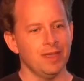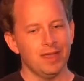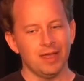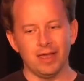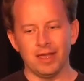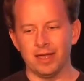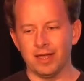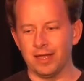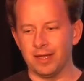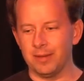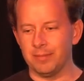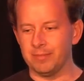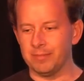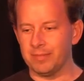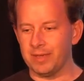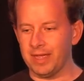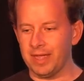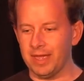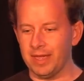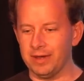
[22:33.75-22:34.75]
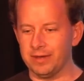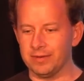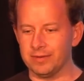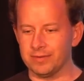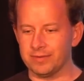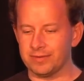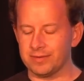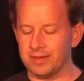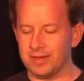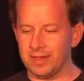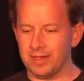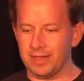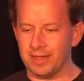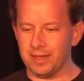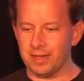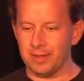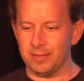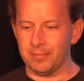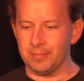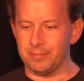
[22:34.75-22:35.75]
Um, and
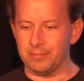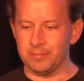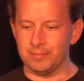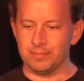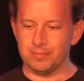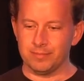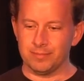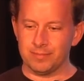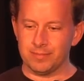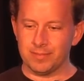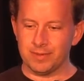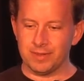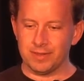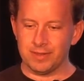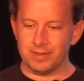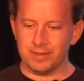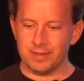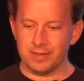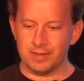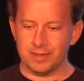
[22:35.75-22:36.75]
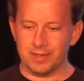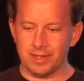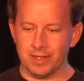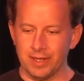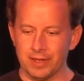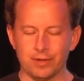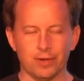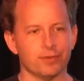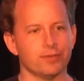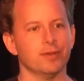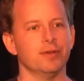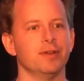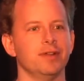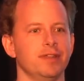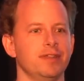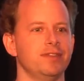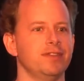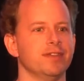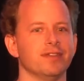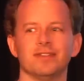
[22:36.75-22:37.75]
um, I got
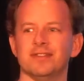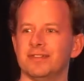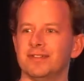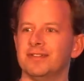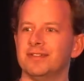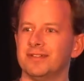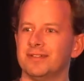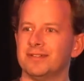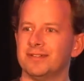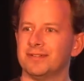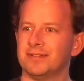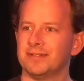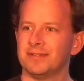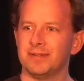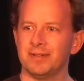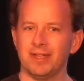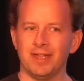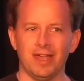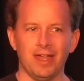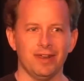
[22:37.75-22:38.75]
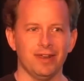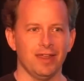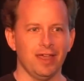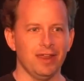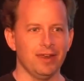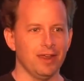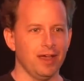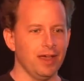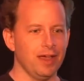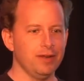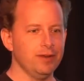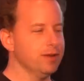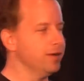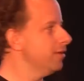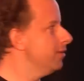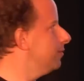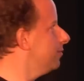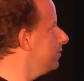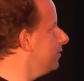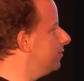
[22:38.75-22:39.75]
totally addicted. And, and I
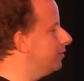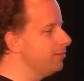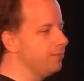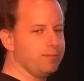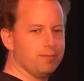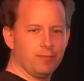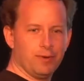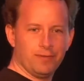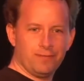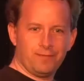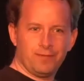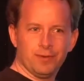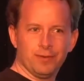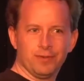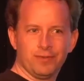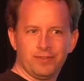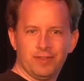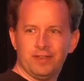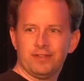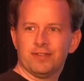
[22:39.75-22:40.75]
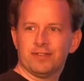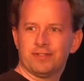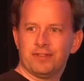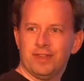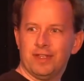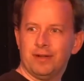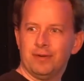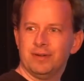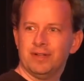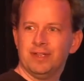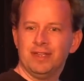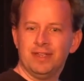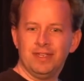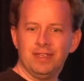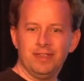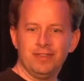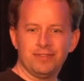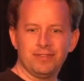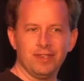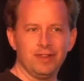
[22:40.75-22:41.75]
know, you know what Phil said just now?
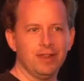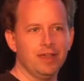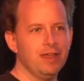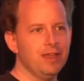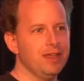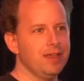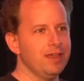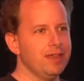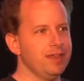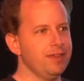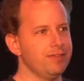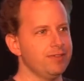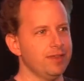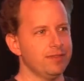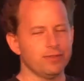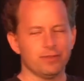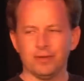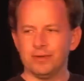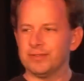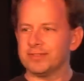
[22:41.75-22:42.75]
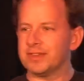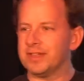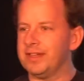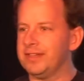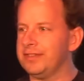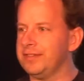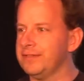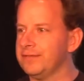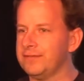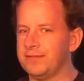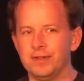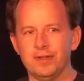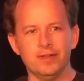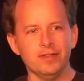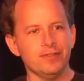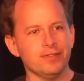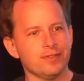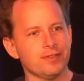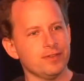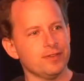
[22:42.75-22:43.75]
He said, he said, those guys in
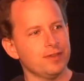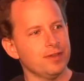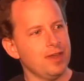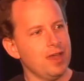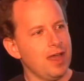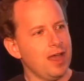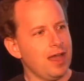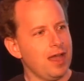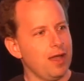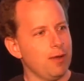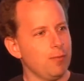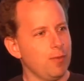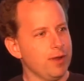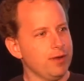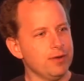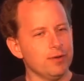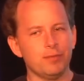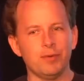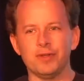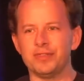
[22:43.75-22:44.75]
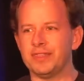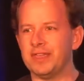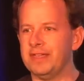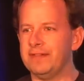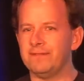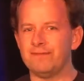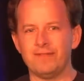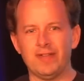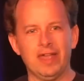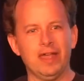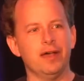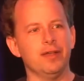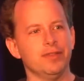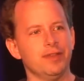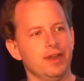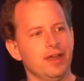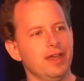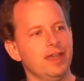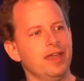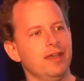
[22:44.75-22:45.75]
first, I wonder what they found
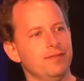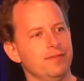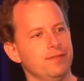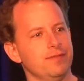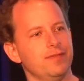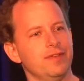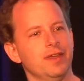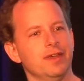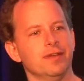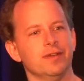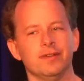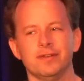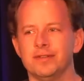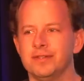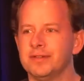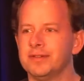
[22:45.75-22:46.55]
that I haven't found.